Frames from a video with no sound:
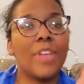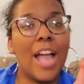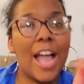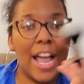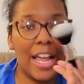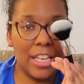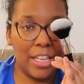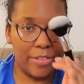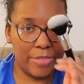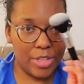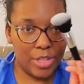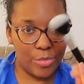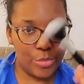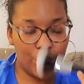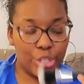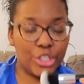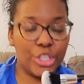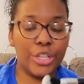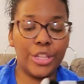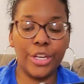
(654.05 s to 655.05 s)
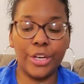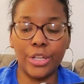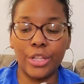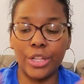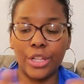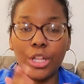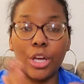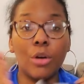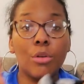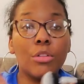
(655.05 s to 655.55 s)
I love these brushes. They're
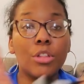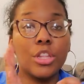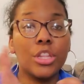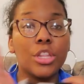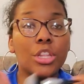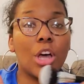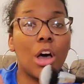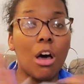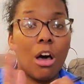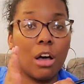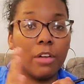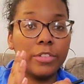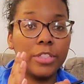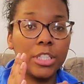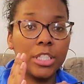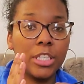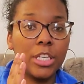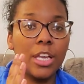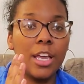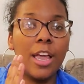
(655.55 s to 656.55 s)
so soft.